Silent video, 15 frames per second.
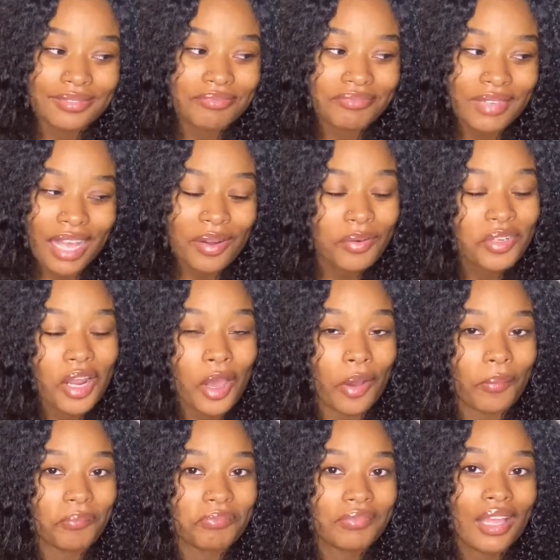I don't
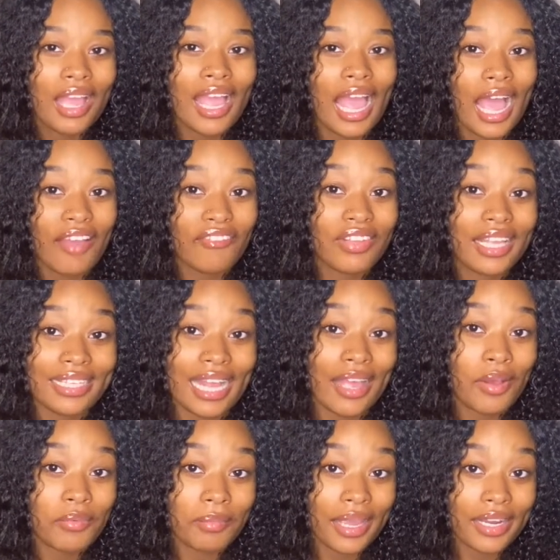know. I feel like that
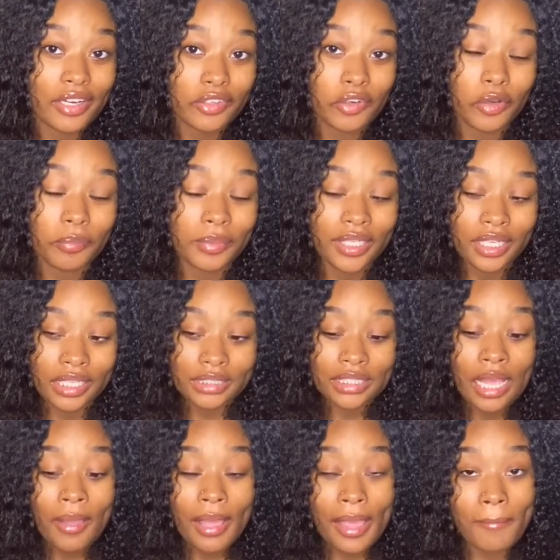helped my hair grow because
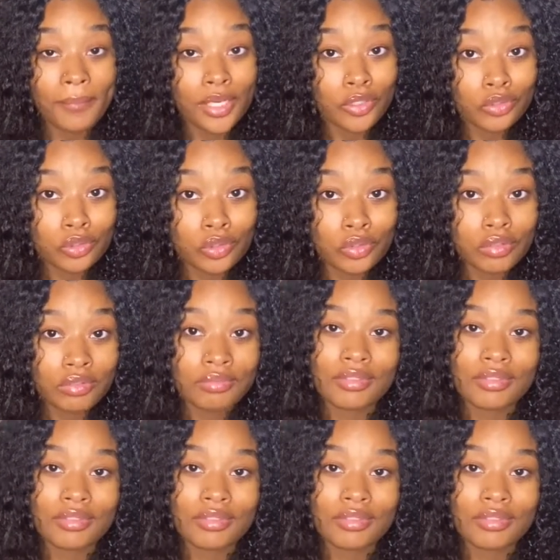in middle school,